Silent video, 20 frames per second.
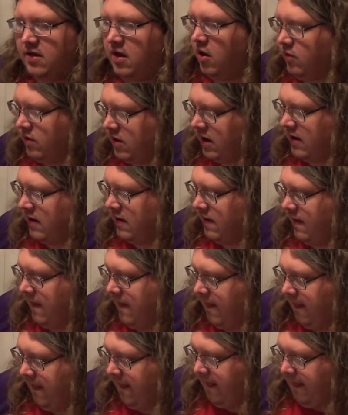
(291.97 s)
Okay.
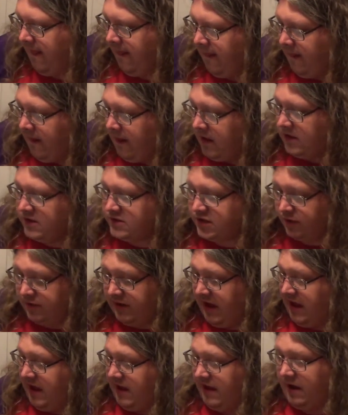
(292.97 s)
So
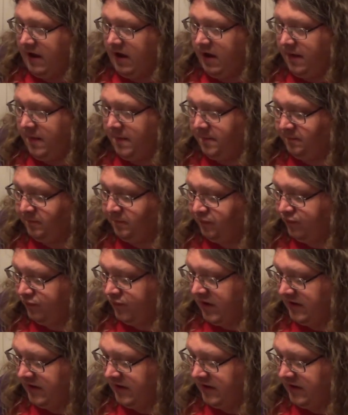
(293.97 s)
yeah. Um